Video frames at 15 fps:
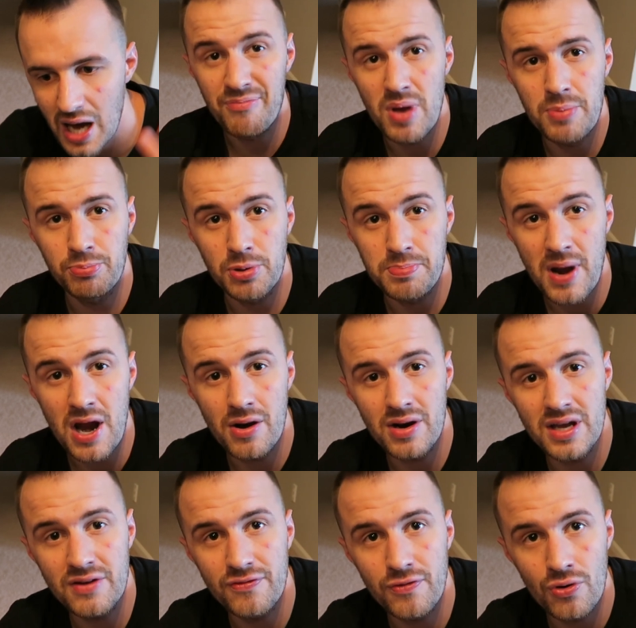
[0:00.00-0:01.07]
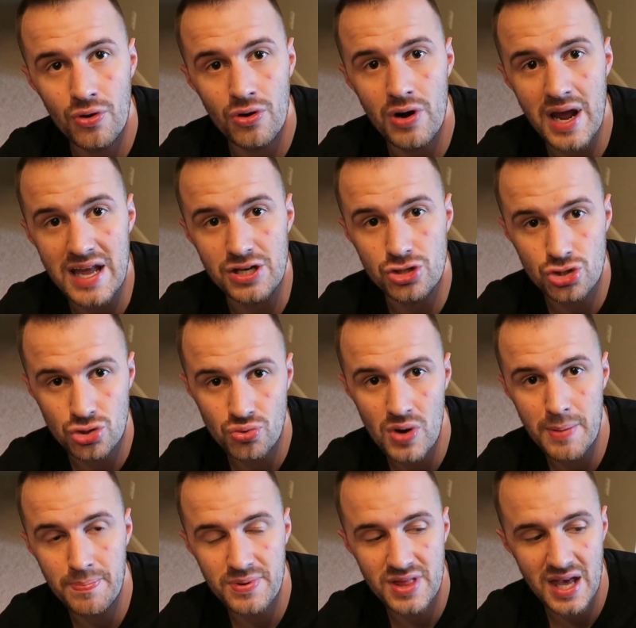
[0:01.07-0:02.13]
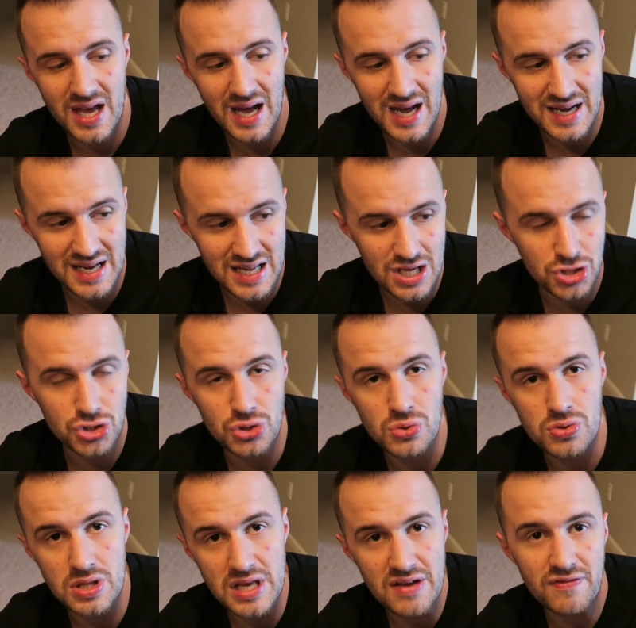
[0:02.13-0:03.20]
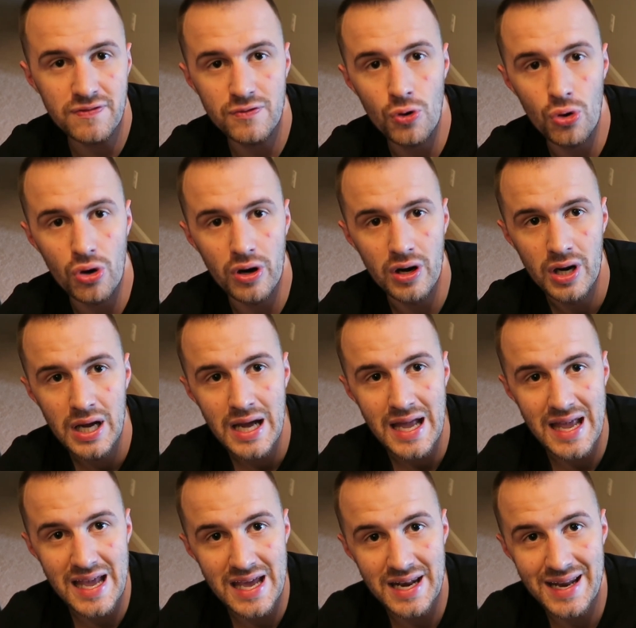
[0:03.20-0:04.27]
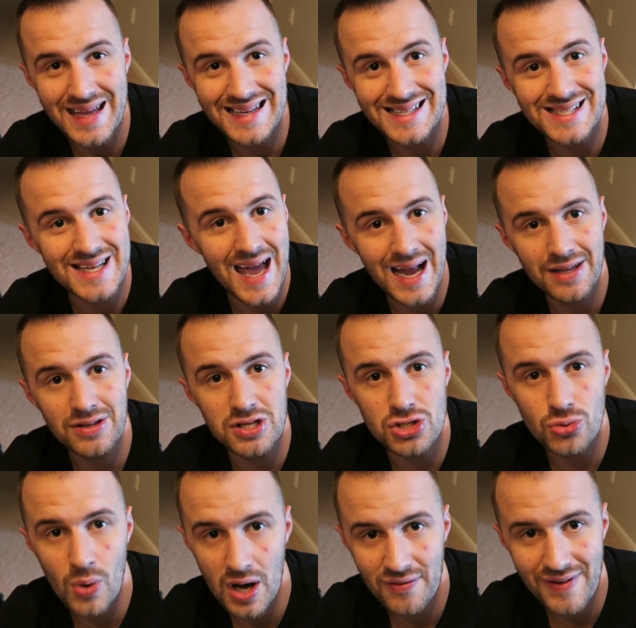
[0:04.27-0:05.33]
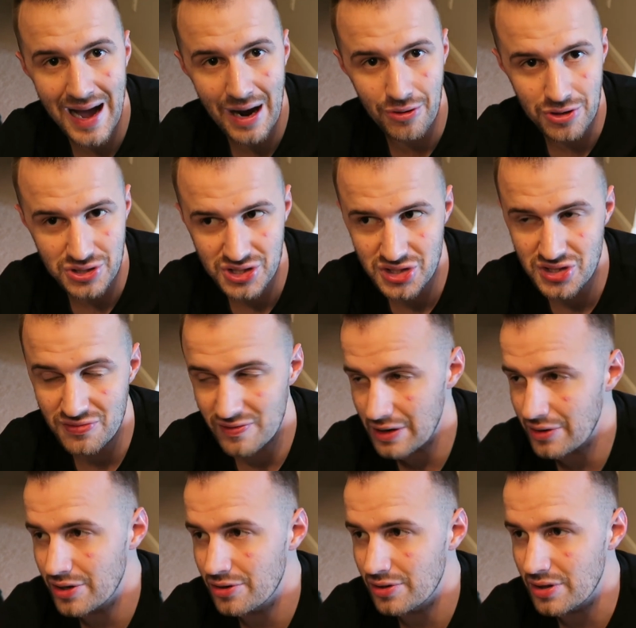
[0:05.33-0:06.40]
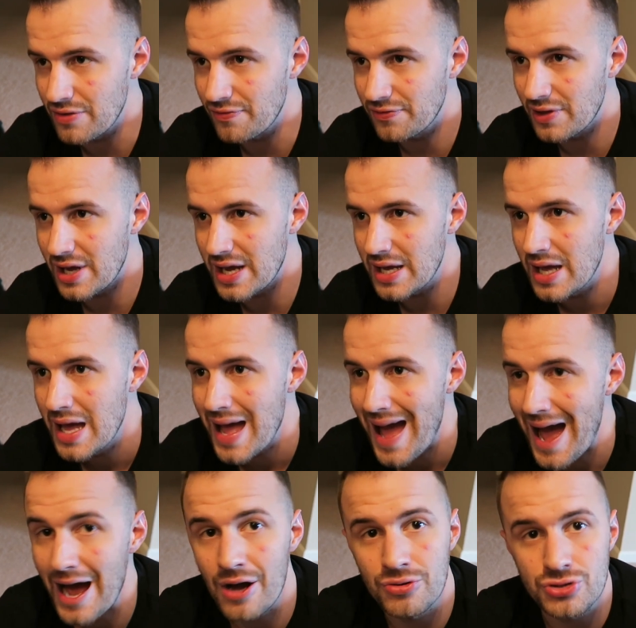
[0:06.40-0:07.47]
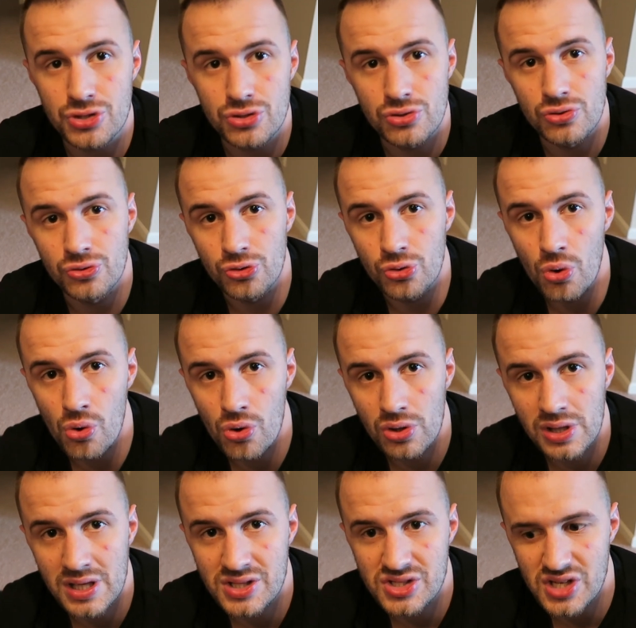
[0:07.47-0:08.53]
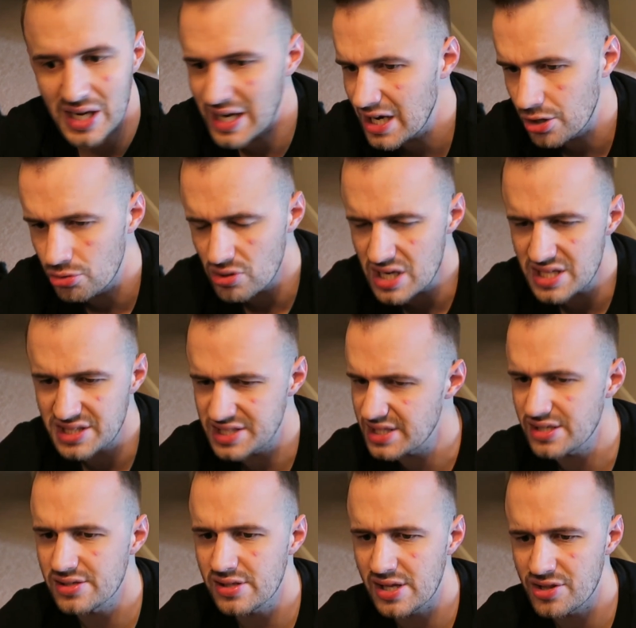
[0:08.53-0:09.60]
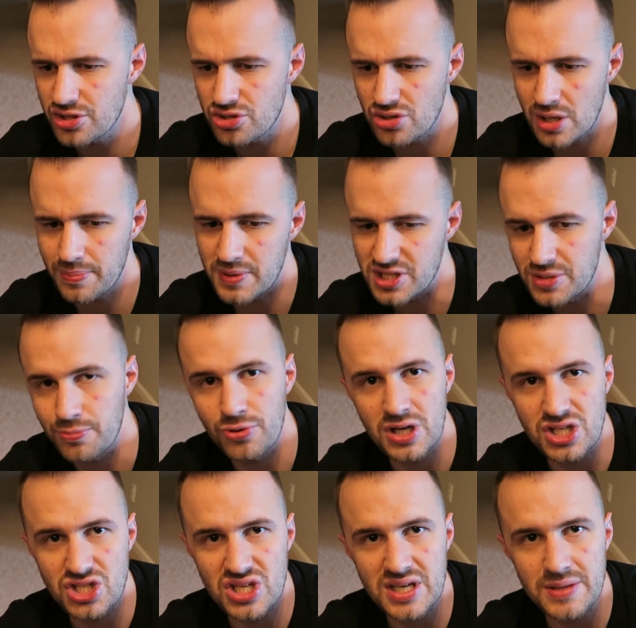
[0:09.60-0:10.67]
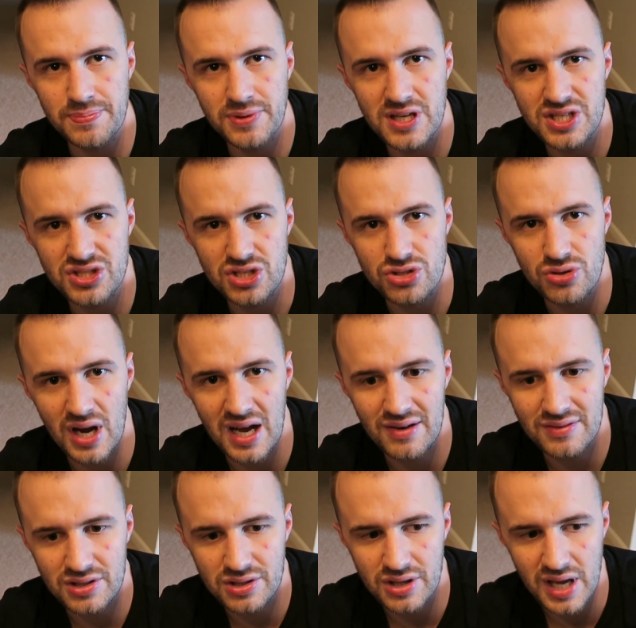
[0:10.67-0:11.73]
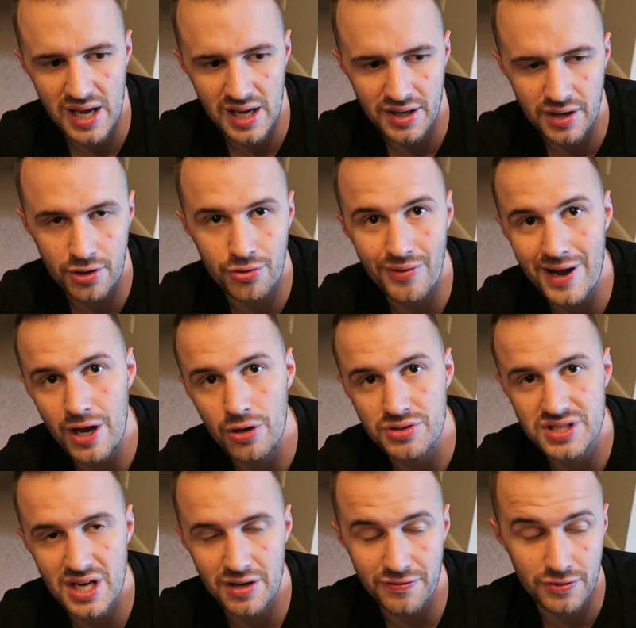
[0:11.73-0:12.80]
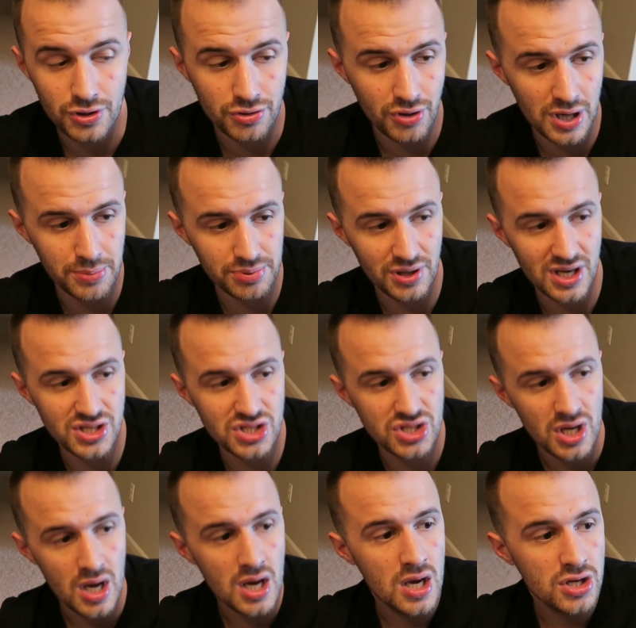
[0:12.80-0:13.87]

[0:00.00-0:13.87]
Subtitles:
I've been preparing for a trip that I need to leave for in exactly 12 hours. It's a very early flight out to New Orleans. I got a great deal on the trip. It's a pretty cheap place to travel and a great hotel for a great price.